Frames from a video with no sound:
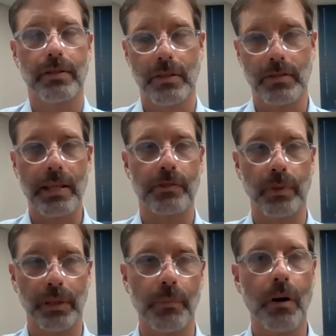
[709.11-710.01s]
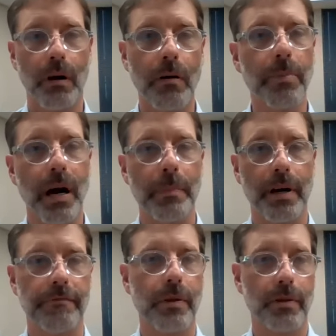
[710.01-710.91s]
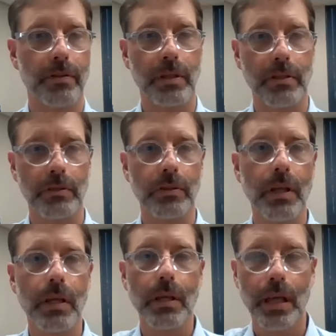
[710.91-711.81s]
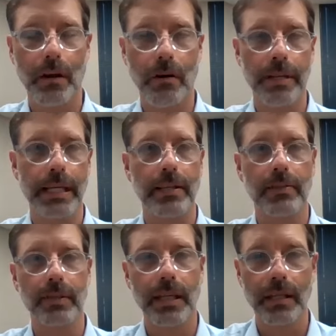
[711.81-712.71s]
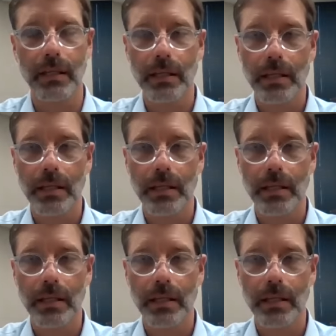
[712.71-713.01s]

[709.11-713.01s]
since that's really what our primary focus is at our EDC.